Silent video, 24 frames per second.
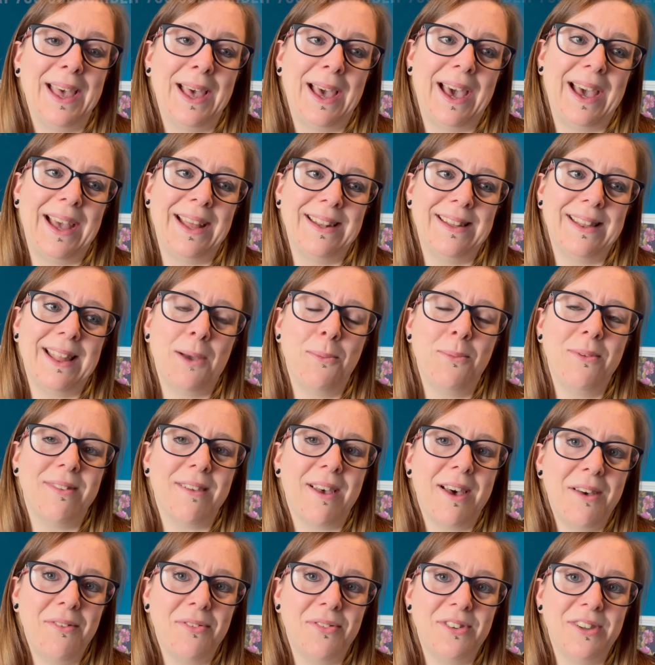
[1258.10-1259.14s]
and that was
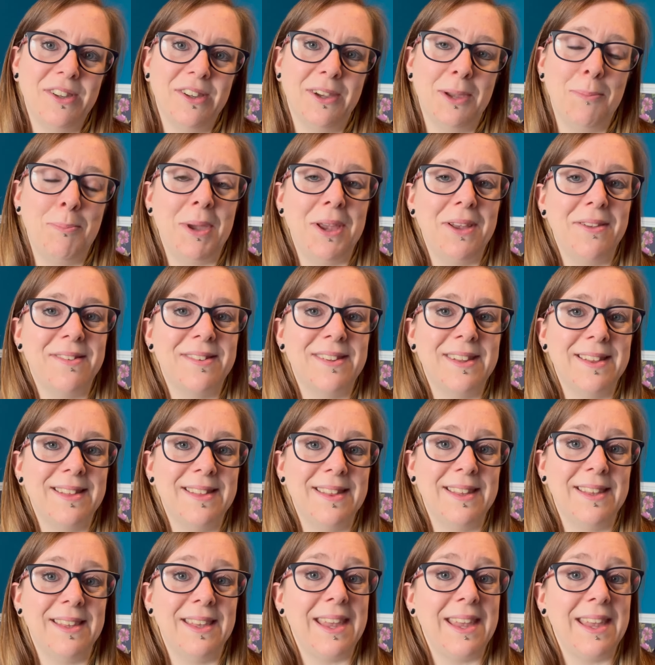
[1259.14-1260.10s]
after I posted the